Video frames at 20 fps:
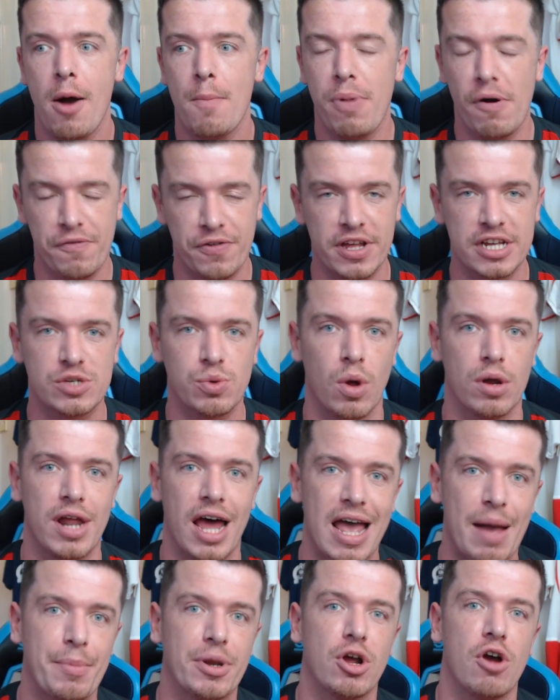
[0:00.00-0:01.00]
But for this one,
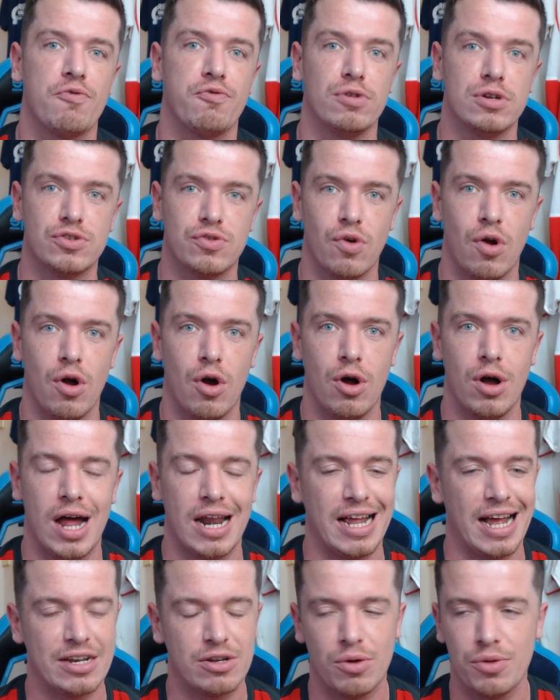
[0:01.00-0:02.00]
I am going to go for a draw,
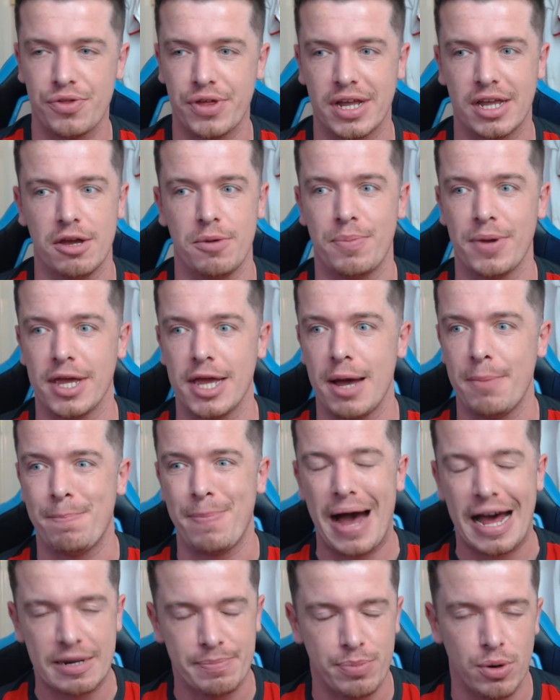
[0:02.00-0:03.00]
and I don't think it would be a
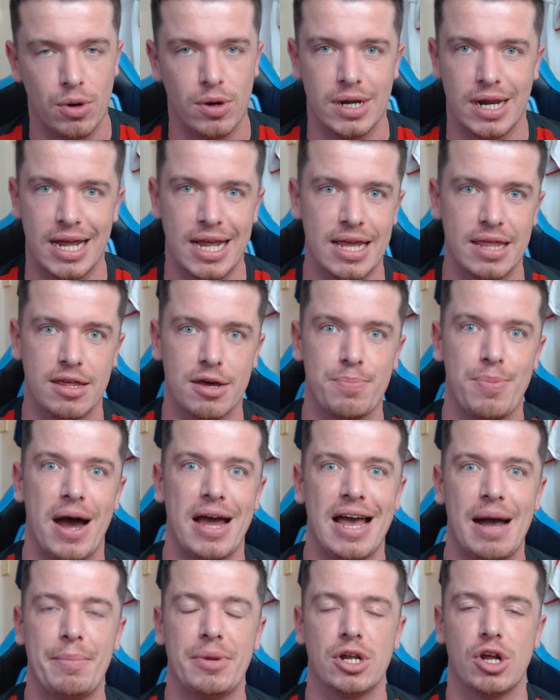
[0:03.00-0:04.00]
bad point either, but
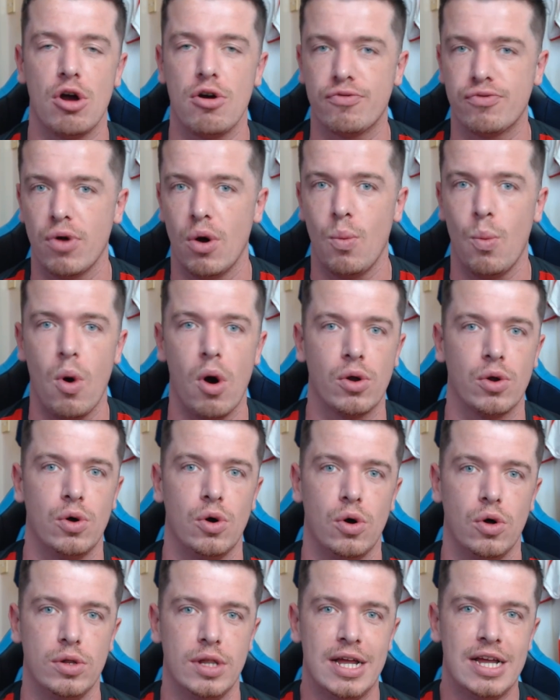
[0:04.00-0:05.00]
I am going to go for a
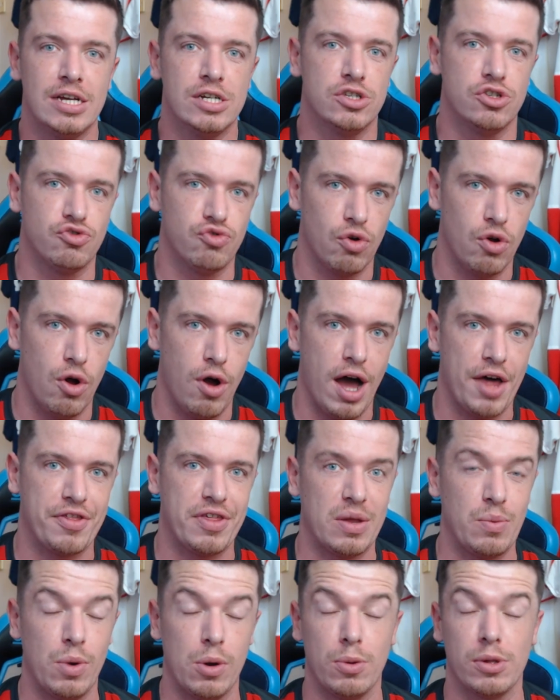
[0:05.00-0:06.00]
one-all draw. I
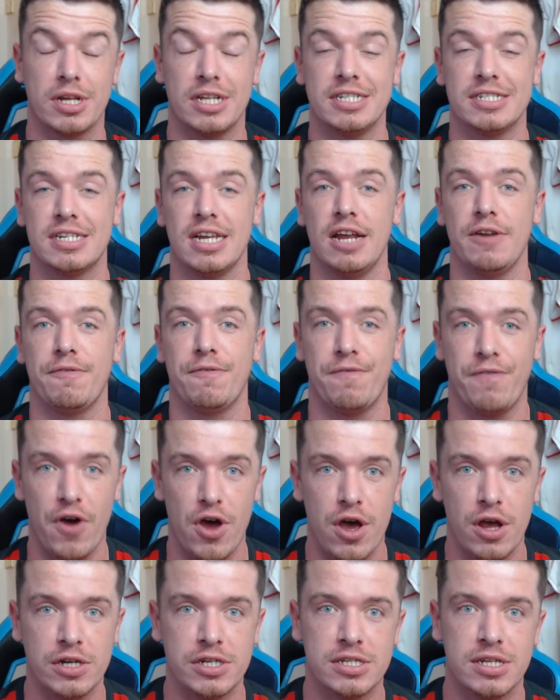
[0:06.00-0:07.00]
think we will concede
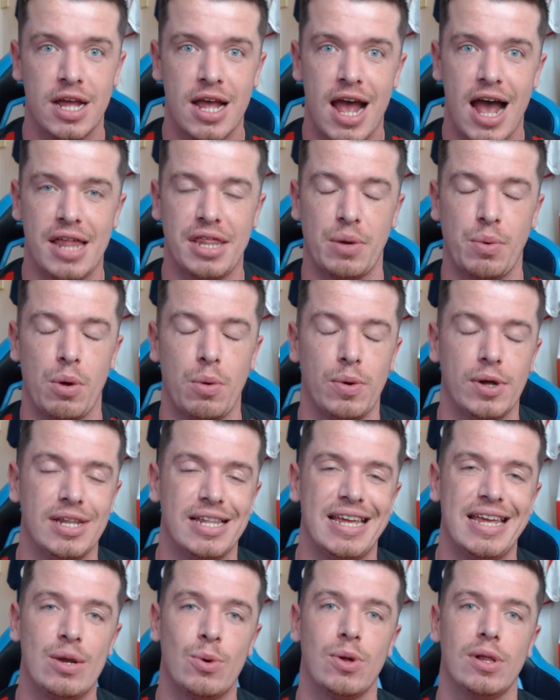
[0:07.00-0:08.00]
first, and then we
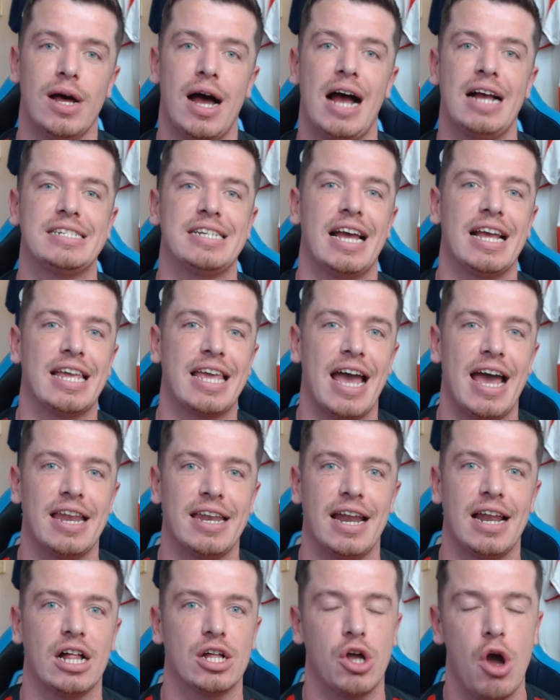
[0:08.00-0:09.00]
will equalise again,
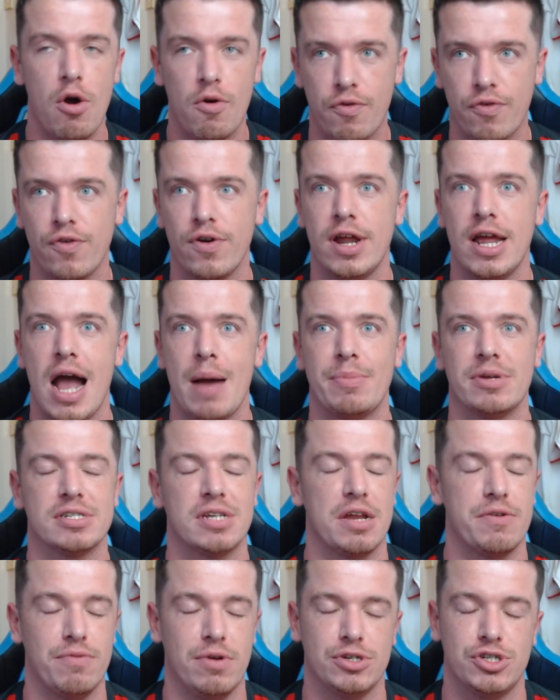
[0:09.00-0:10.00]
and I'll go for it. I'm going to
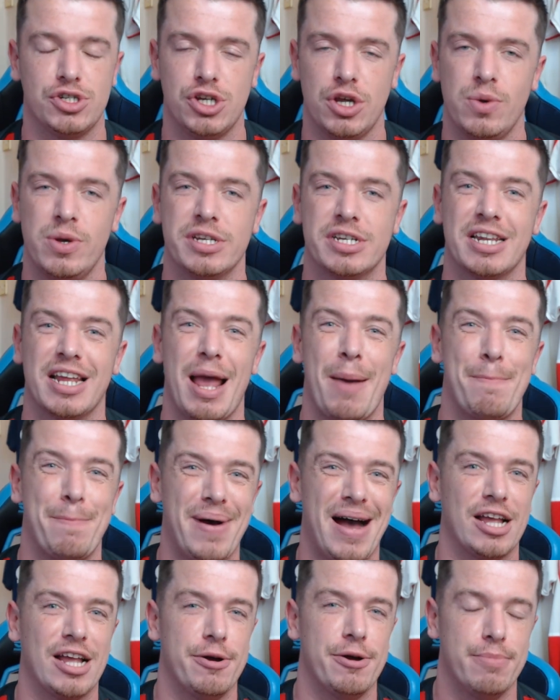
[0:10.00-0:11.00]
say Ross Stewart is going to get
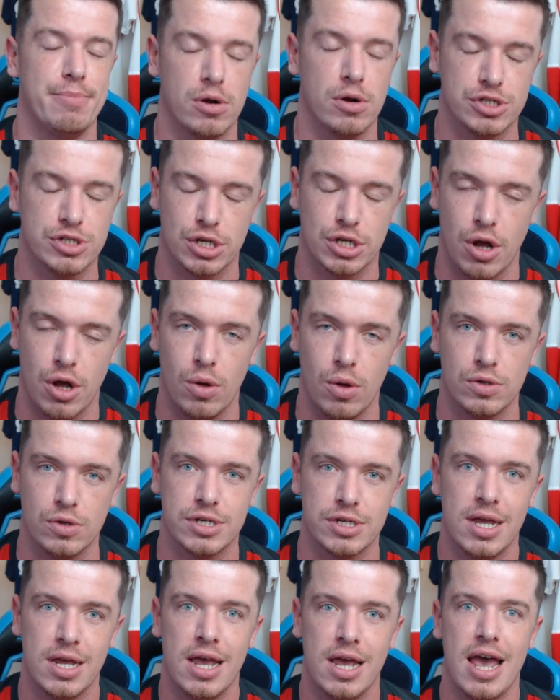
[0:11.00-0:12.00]
back amongst the
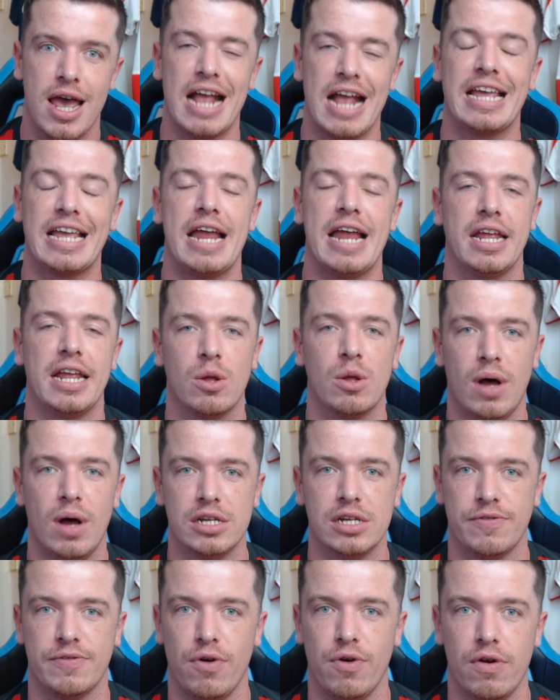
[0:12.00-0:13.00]
goals and get an
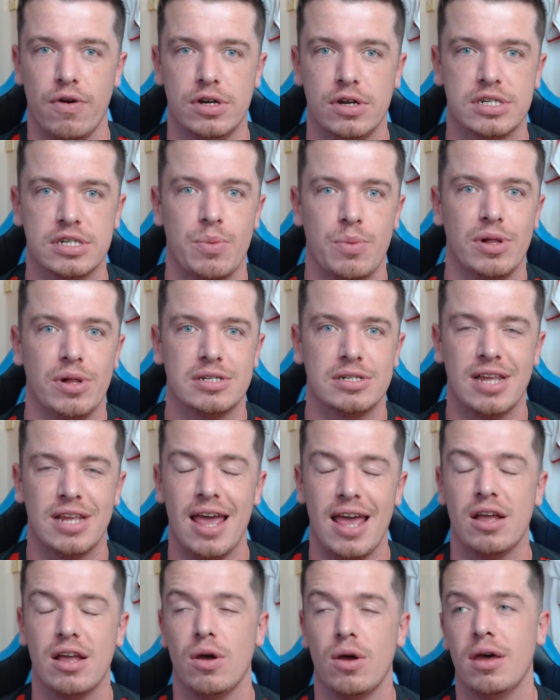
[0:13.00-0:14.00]
equaliser for us, and we'll
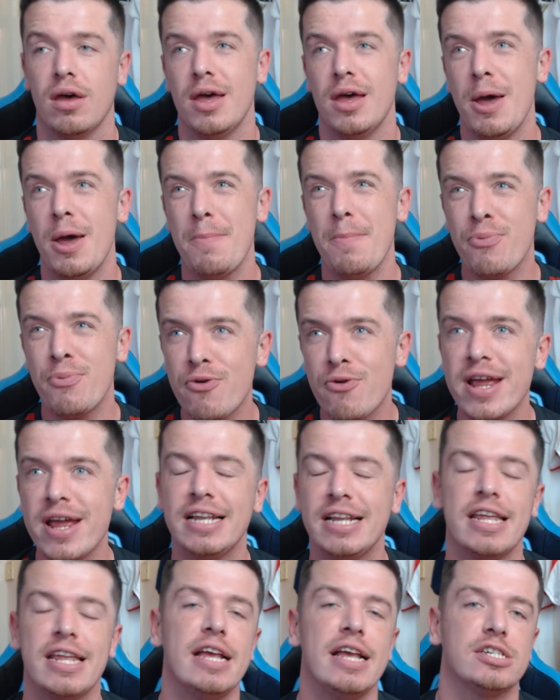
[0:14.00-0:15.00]
take a pretty
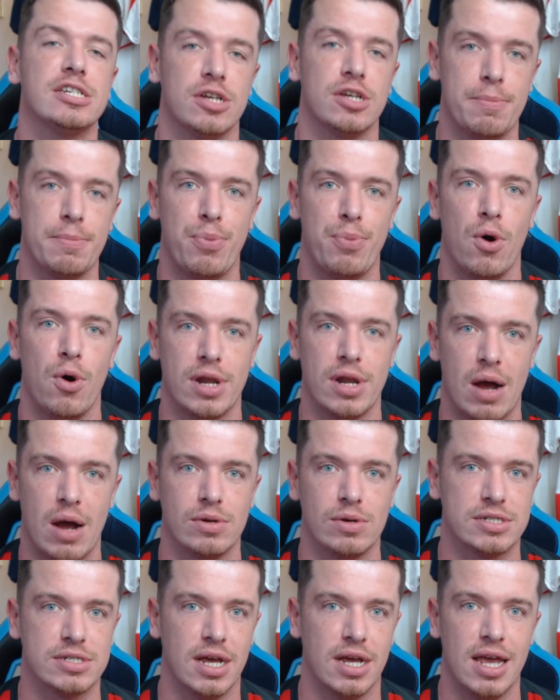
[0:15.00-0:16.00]
decent point, I
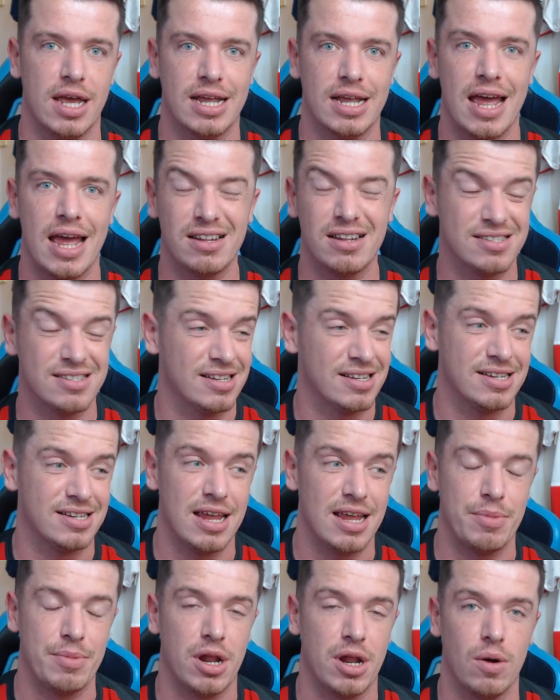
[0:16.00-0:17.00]
would say, against a
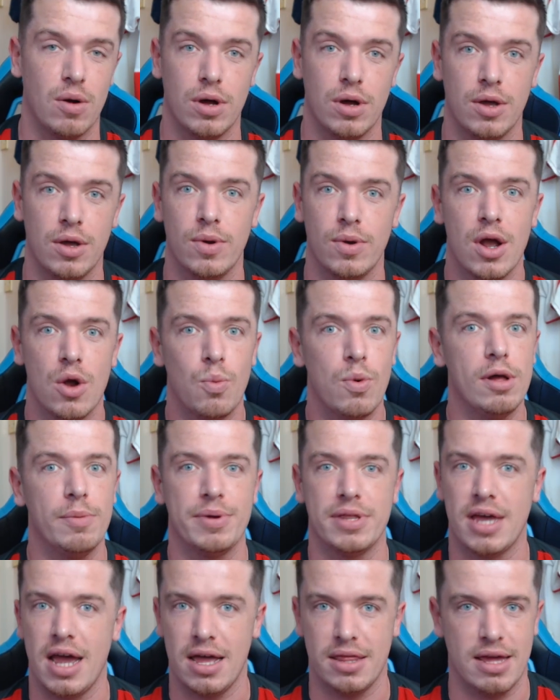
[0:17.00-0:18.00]
team, you know, who will
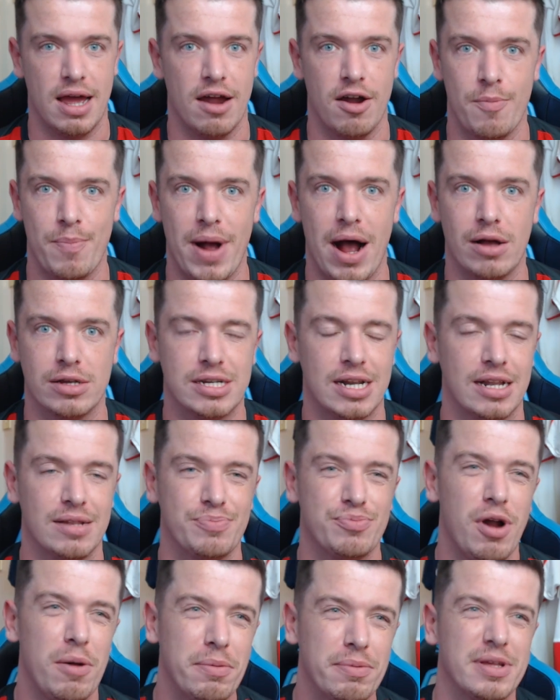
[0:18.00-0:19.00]
be there, thereabouts, and I they'll
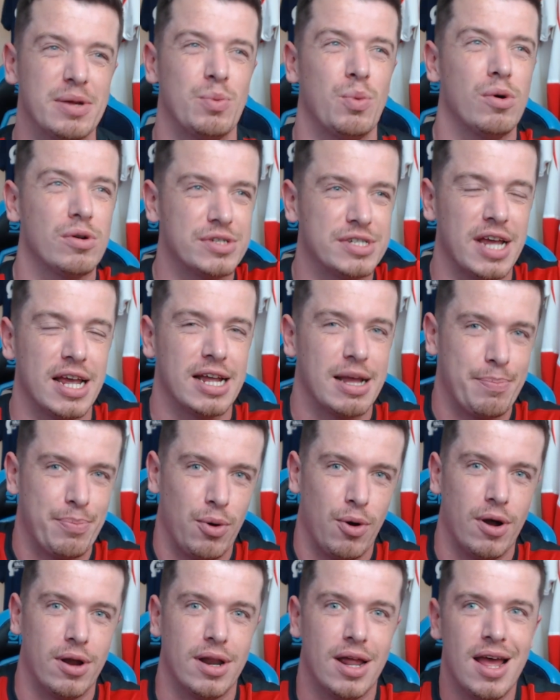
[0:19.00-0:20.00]
probably would take a
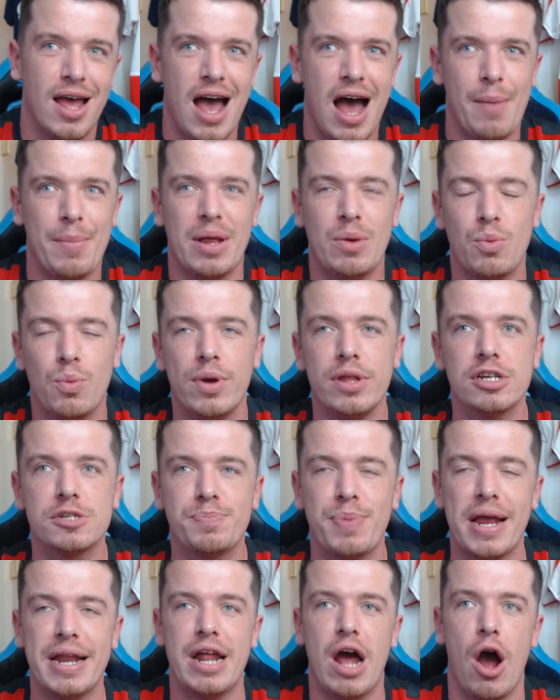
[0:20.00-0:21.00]
point. I mean, with us
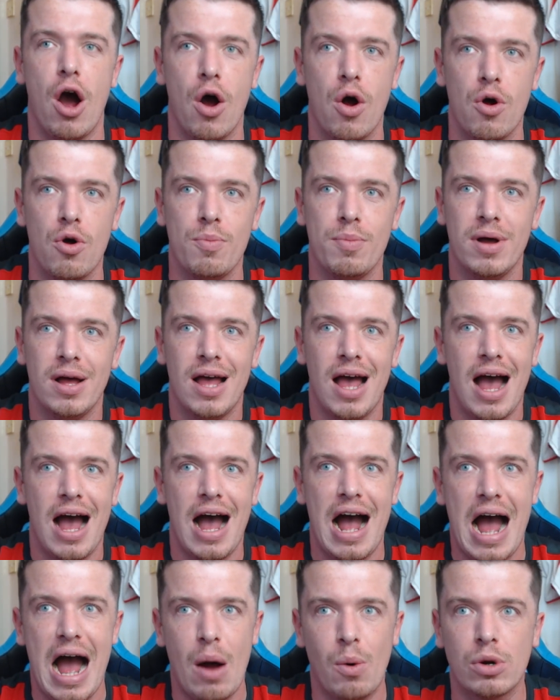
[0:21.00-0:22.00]
being at home,
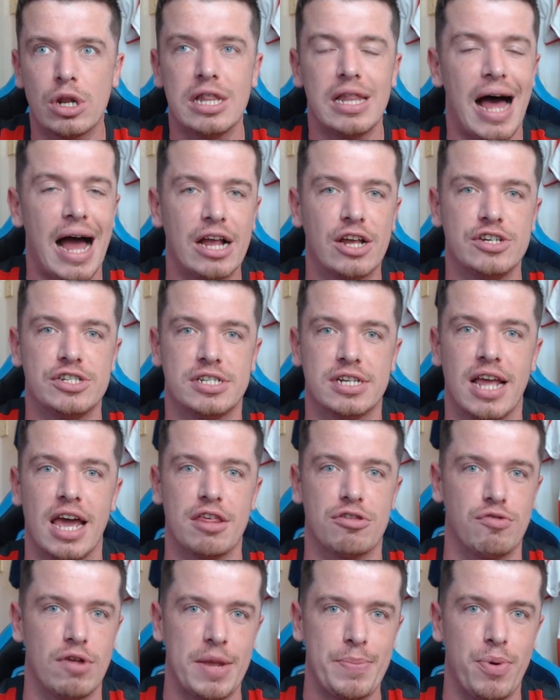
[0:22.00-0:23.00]
I would like us to
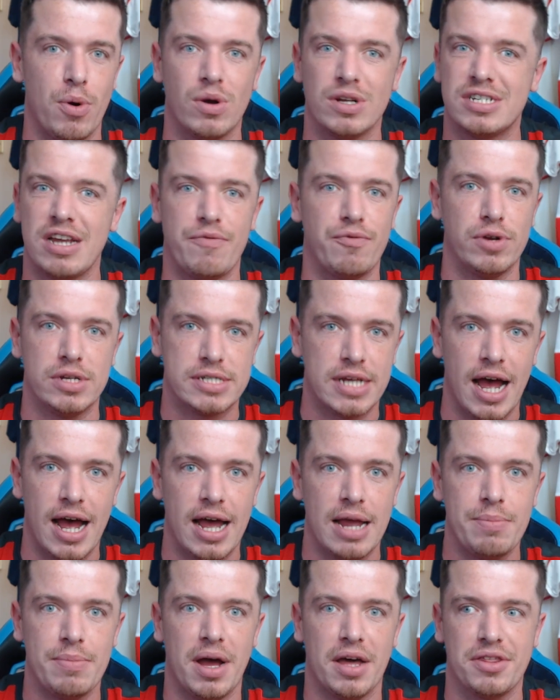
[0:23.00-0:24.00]
get three points every
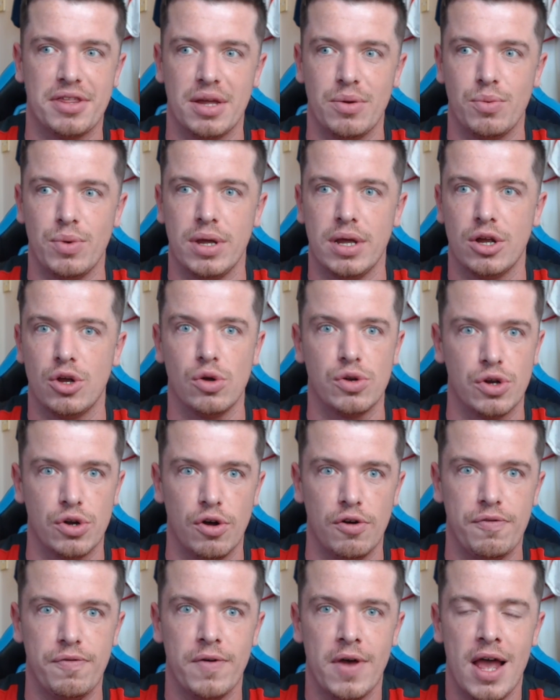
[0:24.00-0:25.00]
time. I think we're good
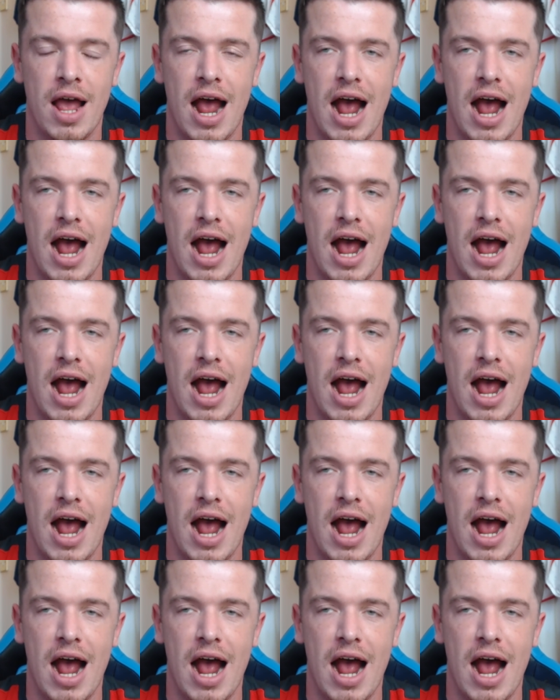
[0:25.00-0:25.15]
enough.